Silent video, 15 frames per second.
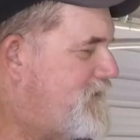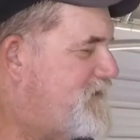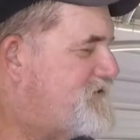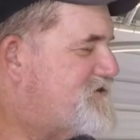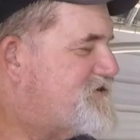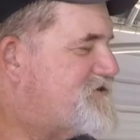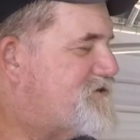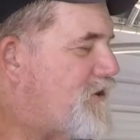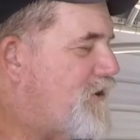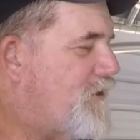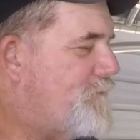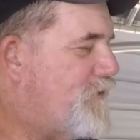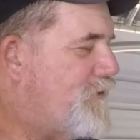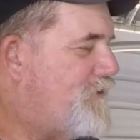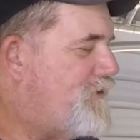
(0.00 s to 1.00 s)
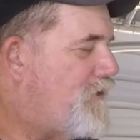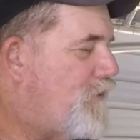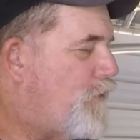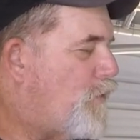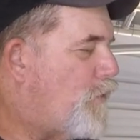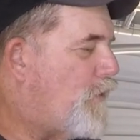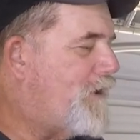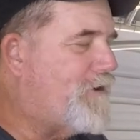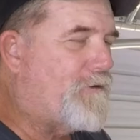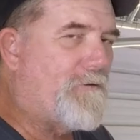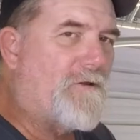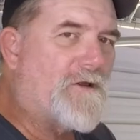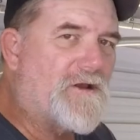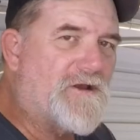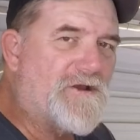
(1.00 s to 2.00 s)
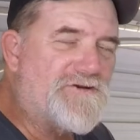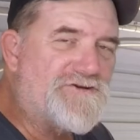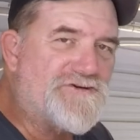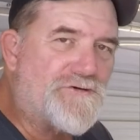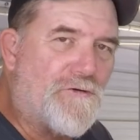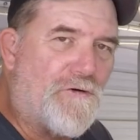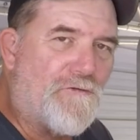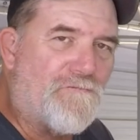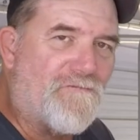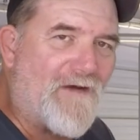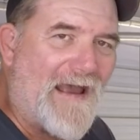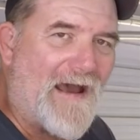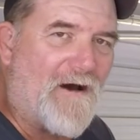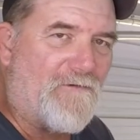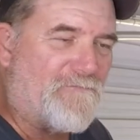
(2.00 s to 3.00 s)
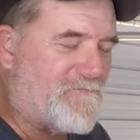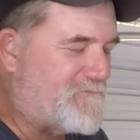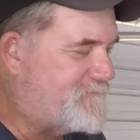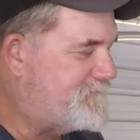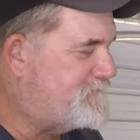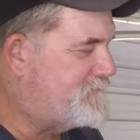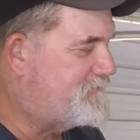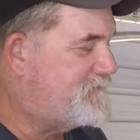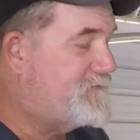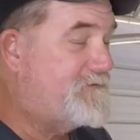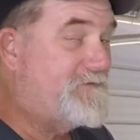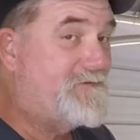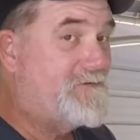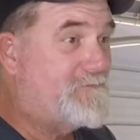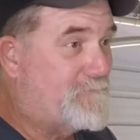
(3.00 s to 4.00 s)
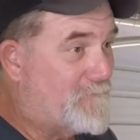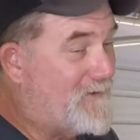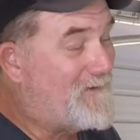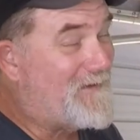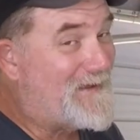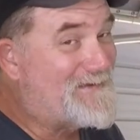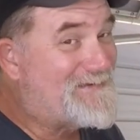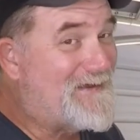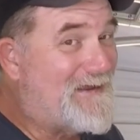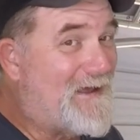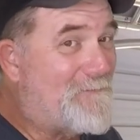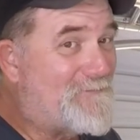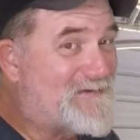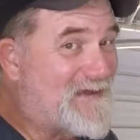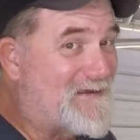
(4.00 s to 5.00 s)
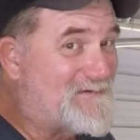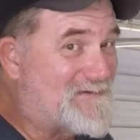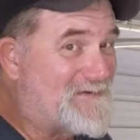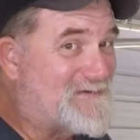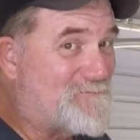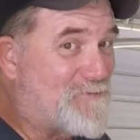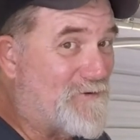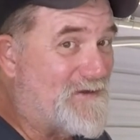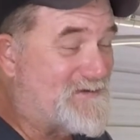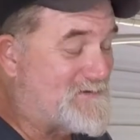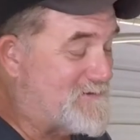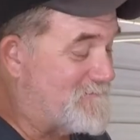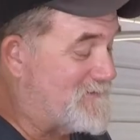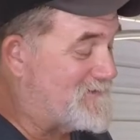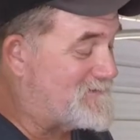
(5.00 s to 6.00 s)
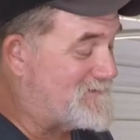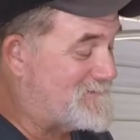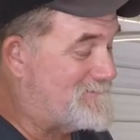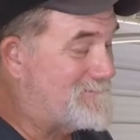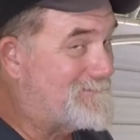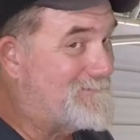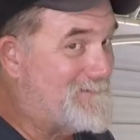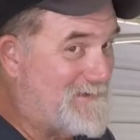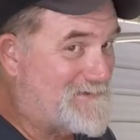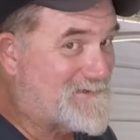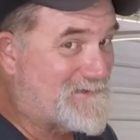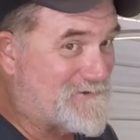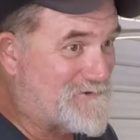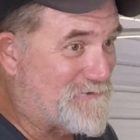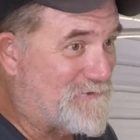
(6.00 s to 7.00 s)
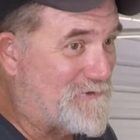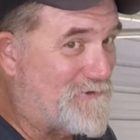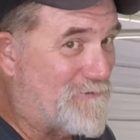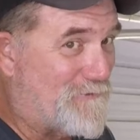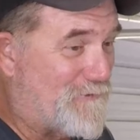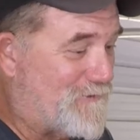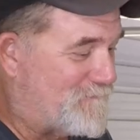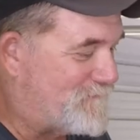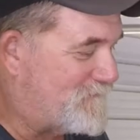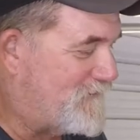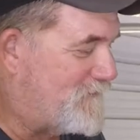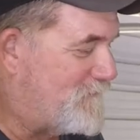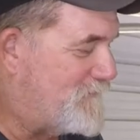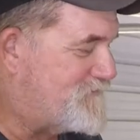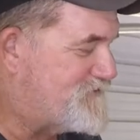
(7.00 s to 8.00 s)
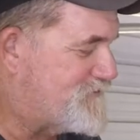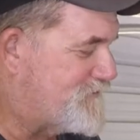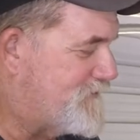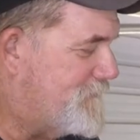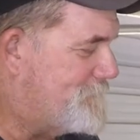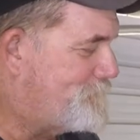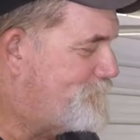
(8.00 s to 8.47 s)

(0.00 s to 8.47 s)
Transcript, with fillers: starboard oil control valve. Well, I'd say that sounds, it's pretty serious. It's controlling your oil flow, I'm sure.